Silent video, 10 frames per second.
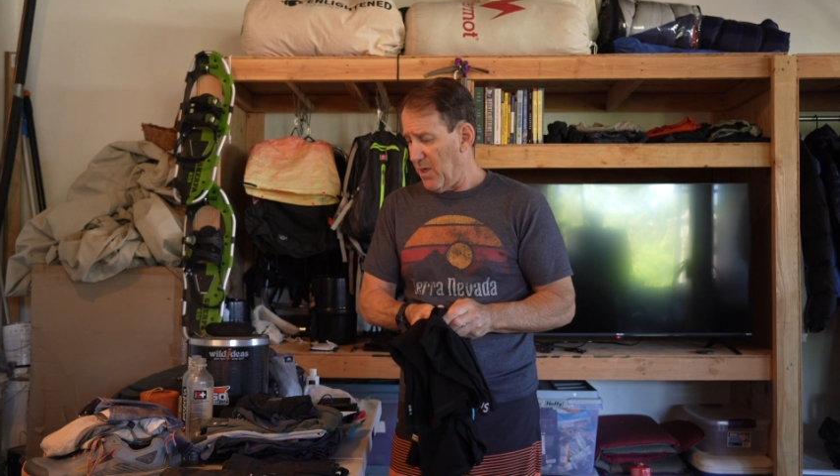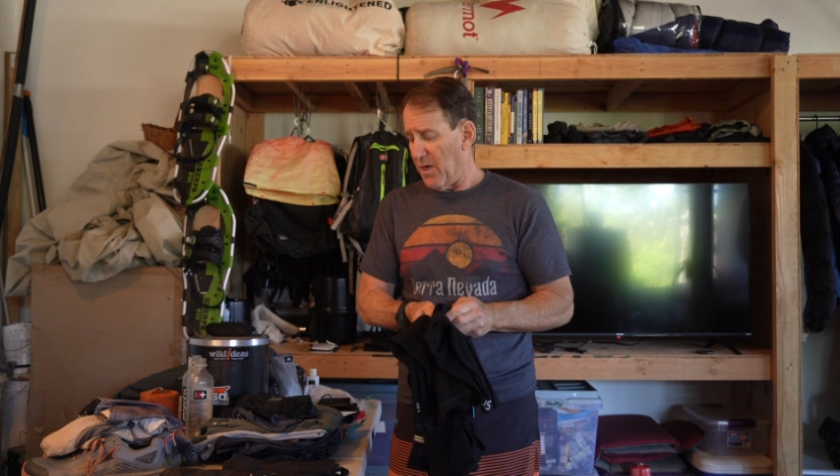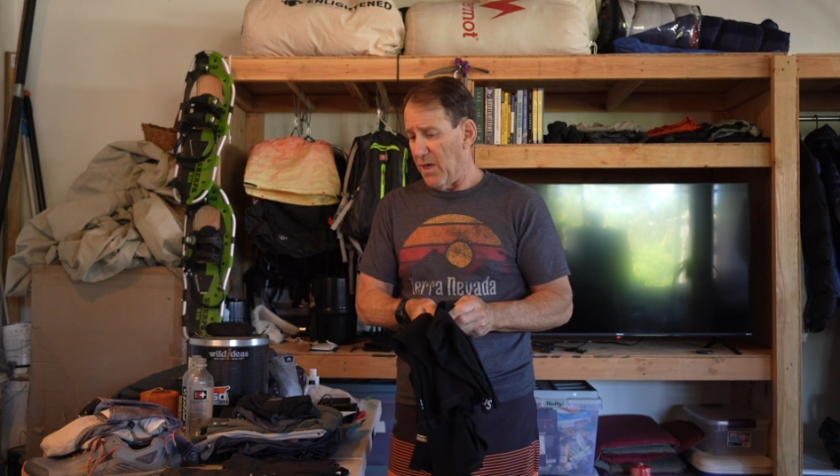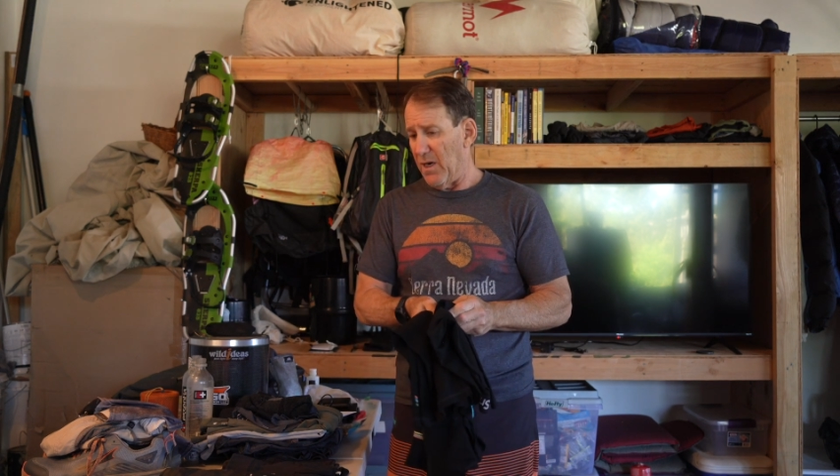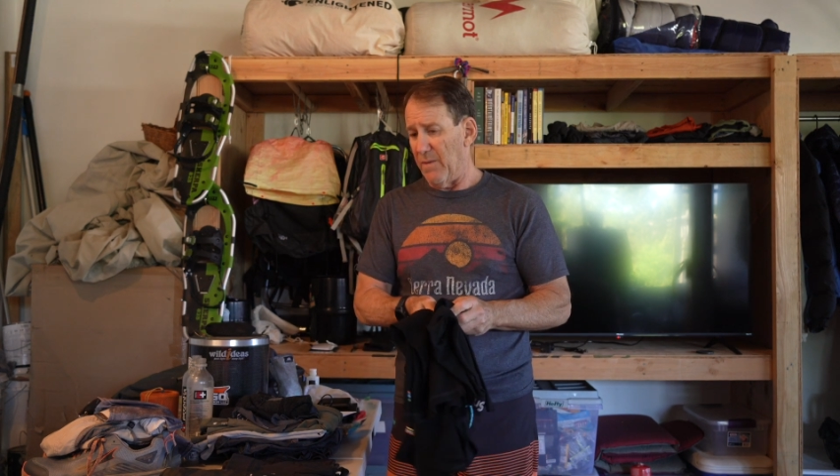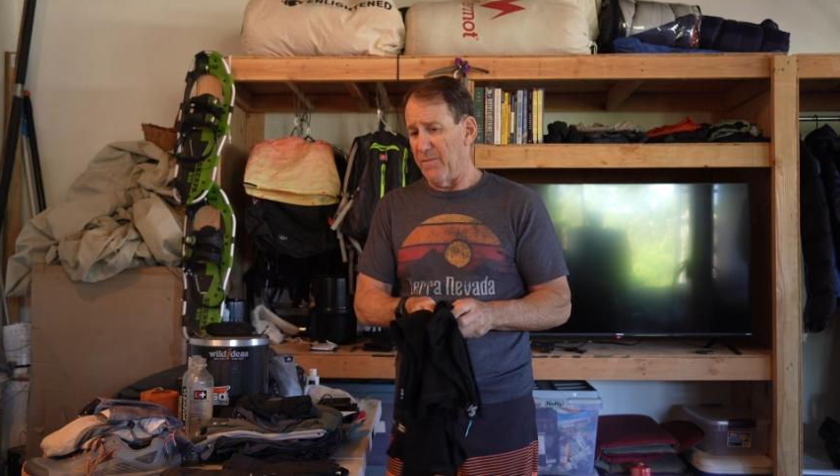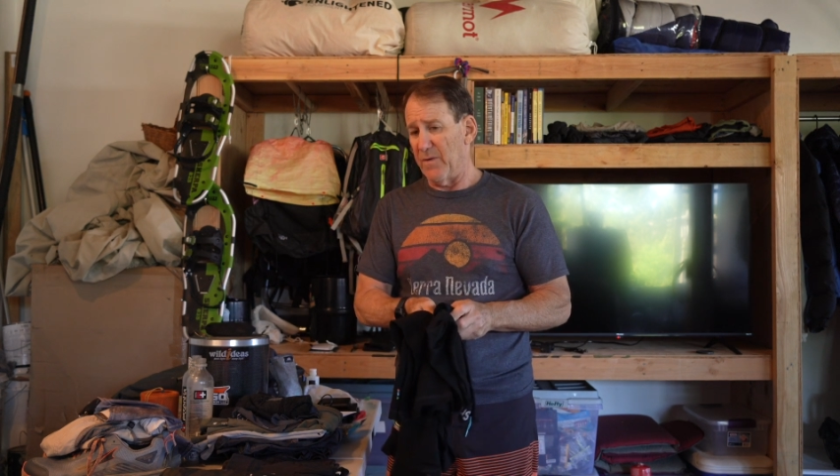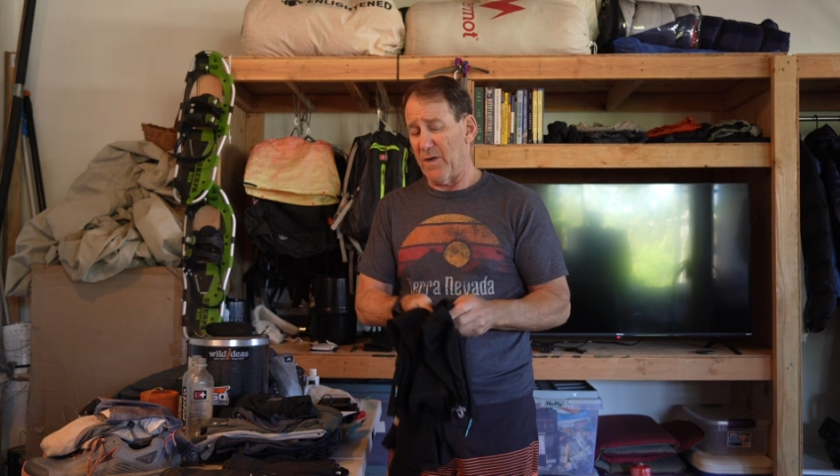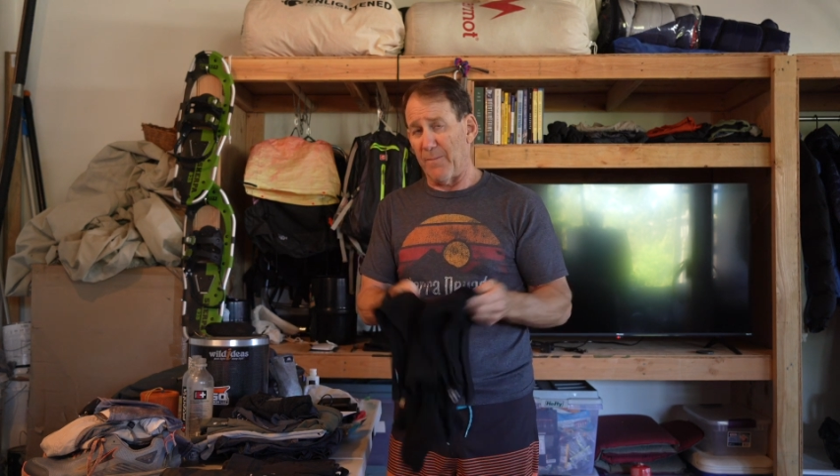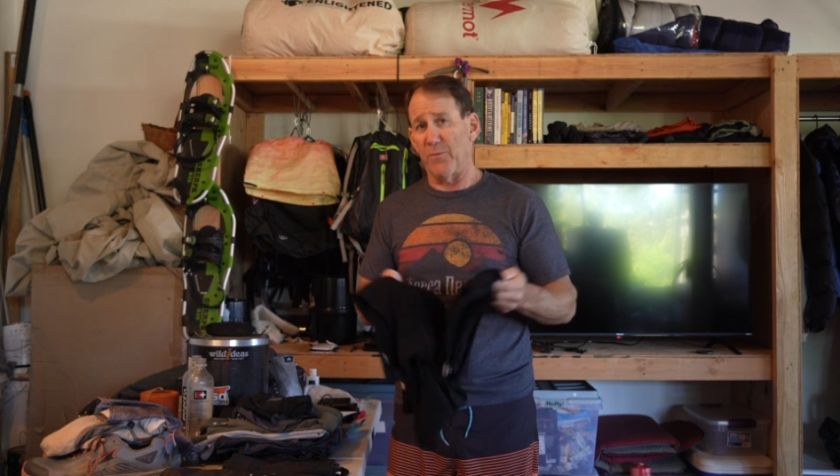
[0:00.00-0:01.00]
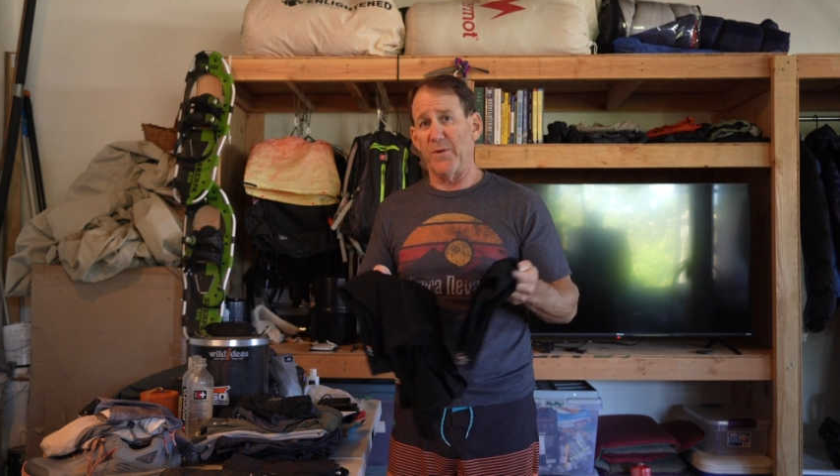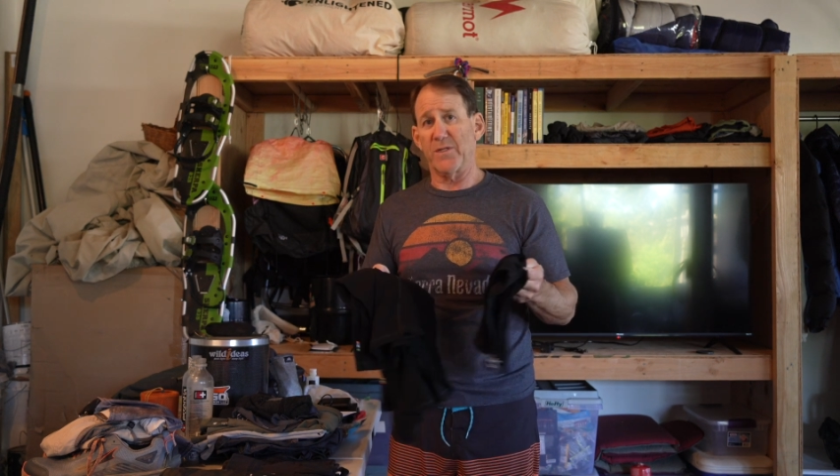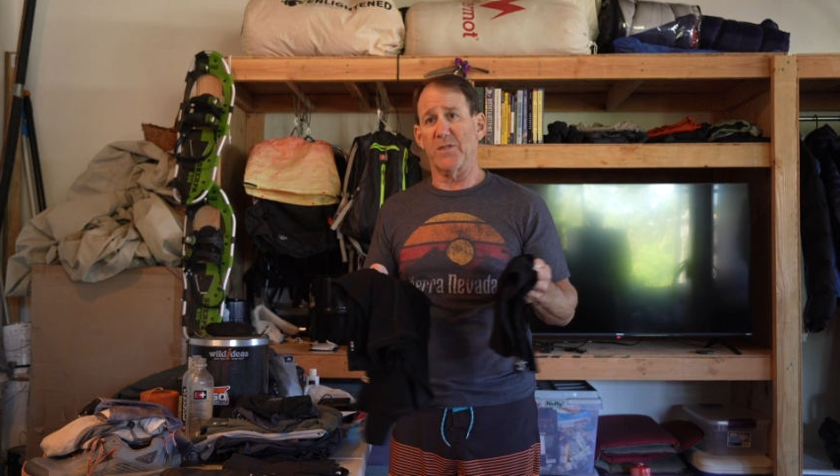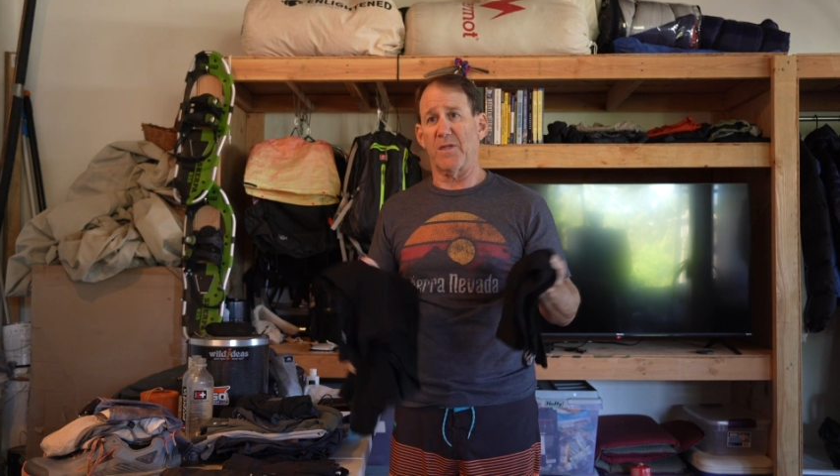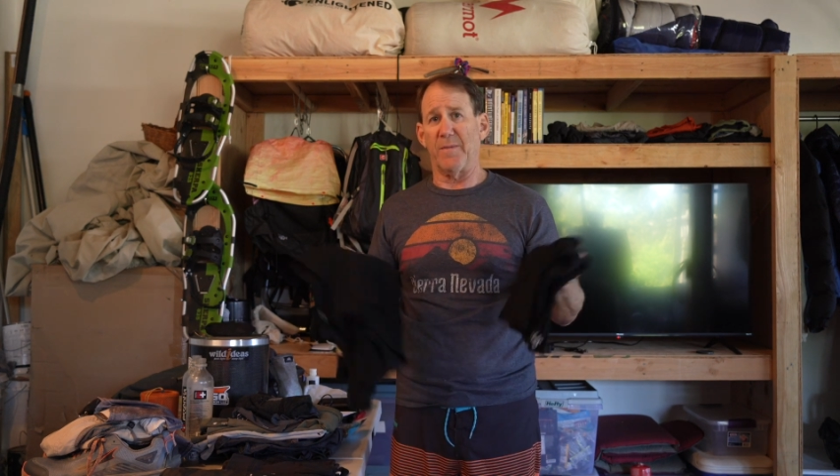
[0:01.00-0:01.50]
A couple reasons.